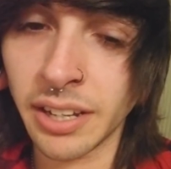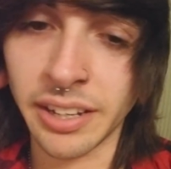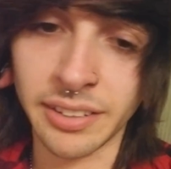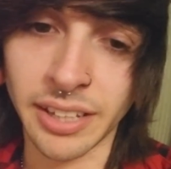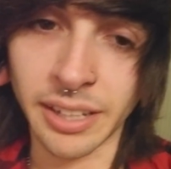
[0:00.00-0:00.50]

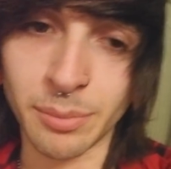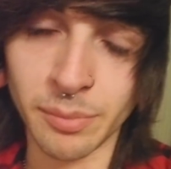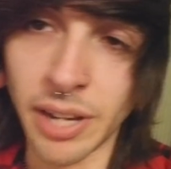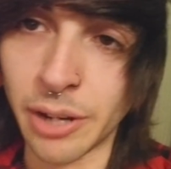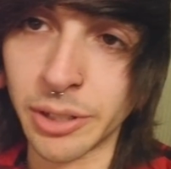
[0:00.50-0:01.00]
and like
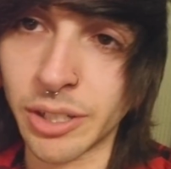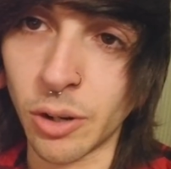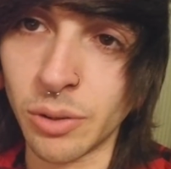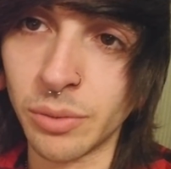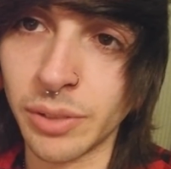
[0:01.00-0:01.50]
I would
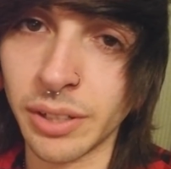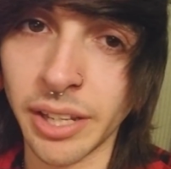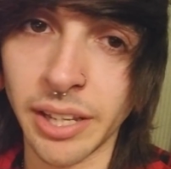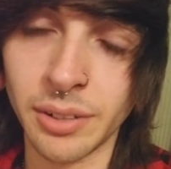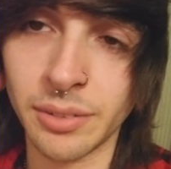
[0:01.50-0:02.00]
go
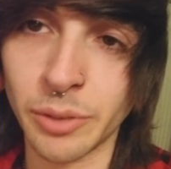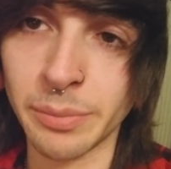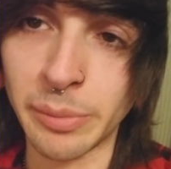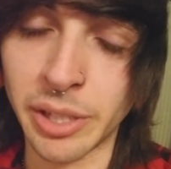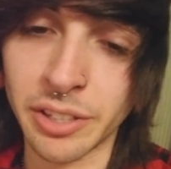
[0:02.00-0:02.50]
in with
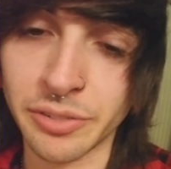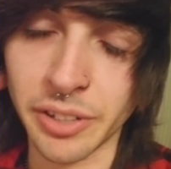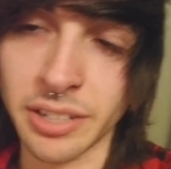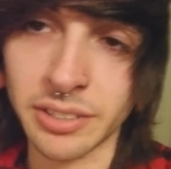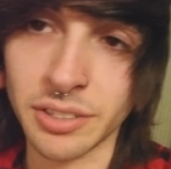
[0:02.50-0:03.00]
my brother's
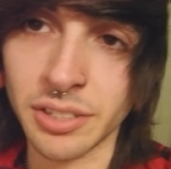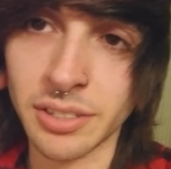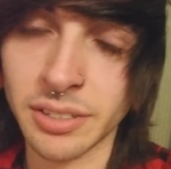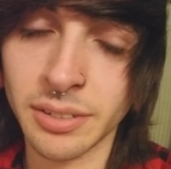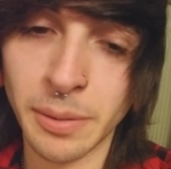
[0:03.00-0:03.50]
friends and just,